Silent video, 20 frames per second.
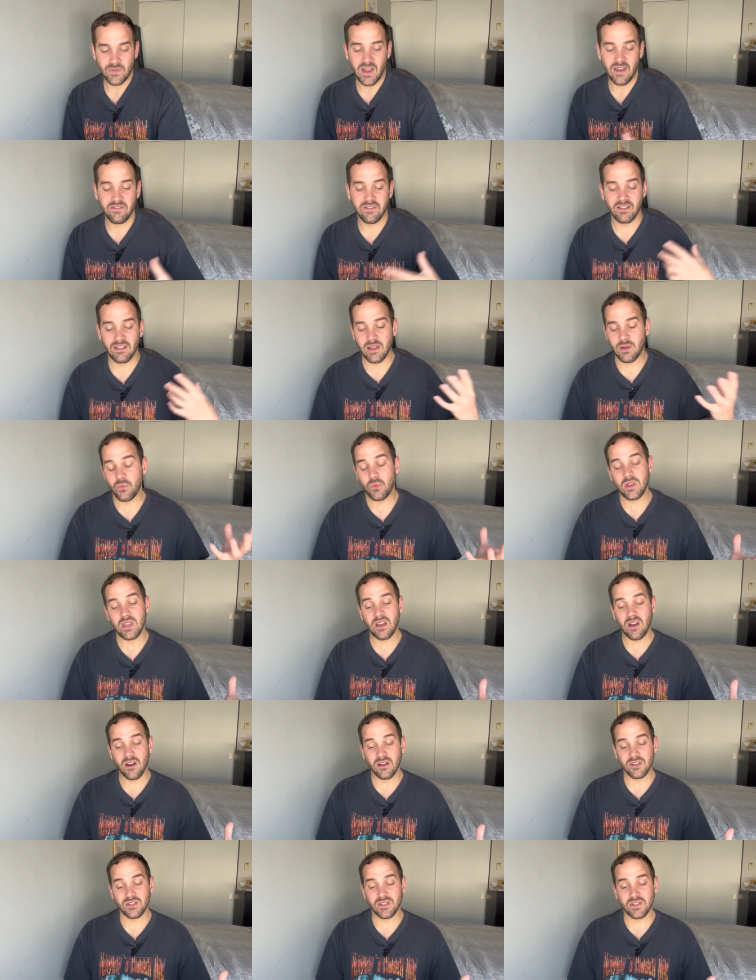I feel like we
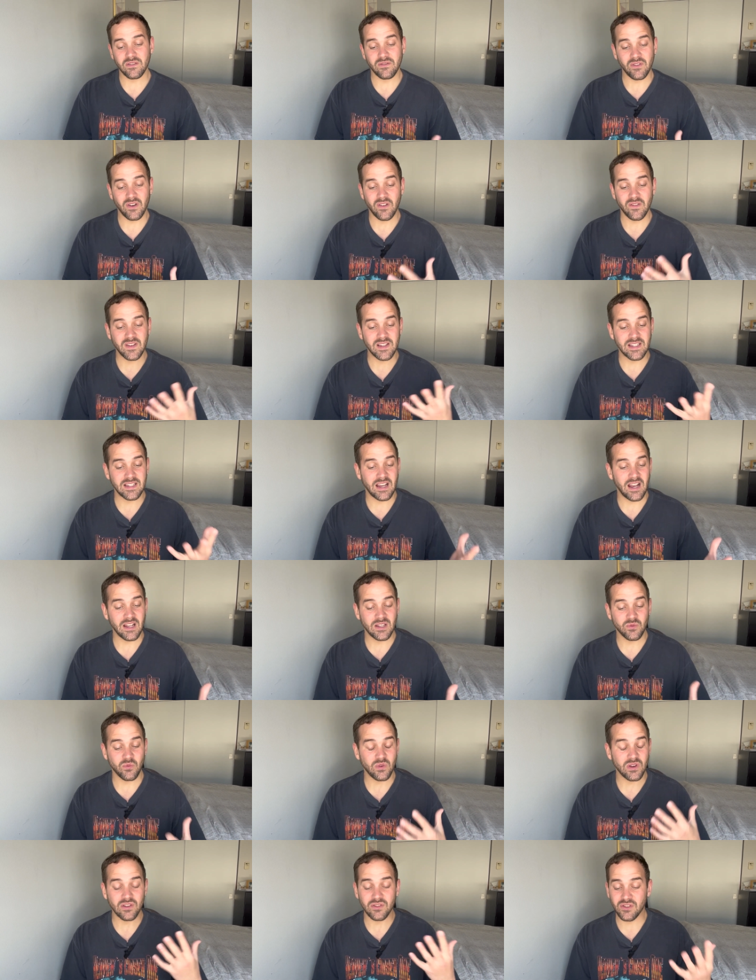are just evolving, Sag.
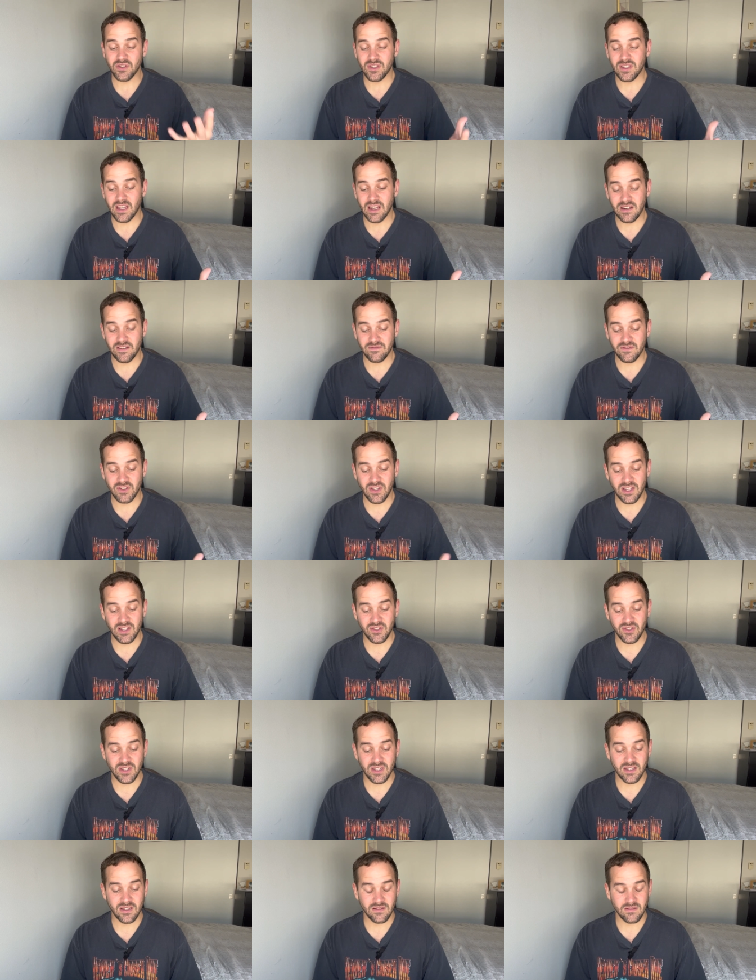We are just kind of
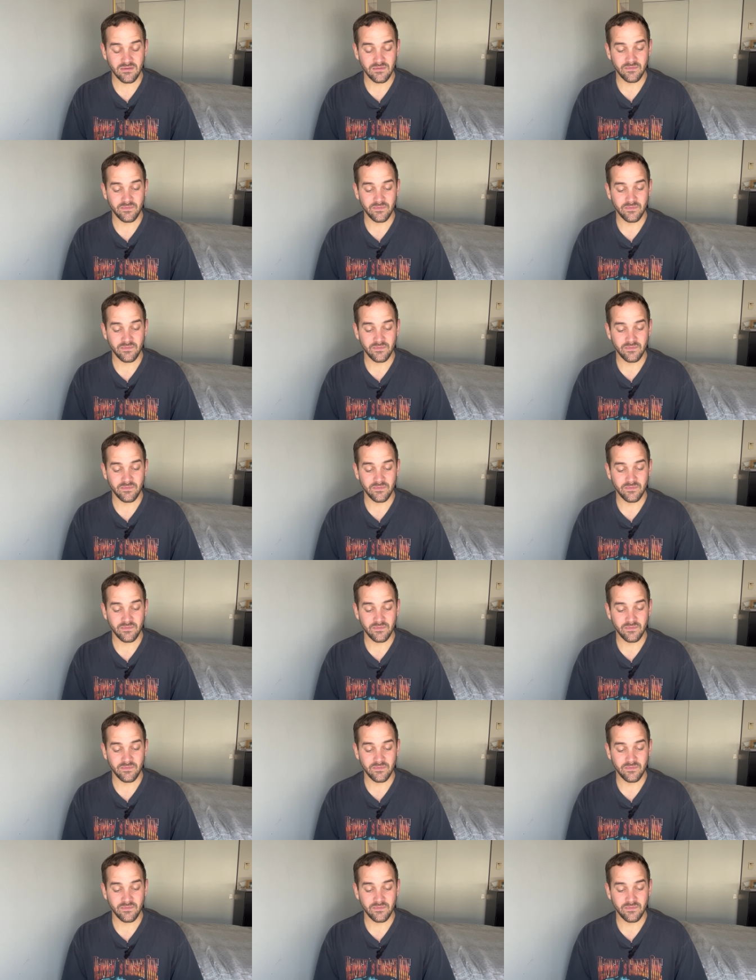changing.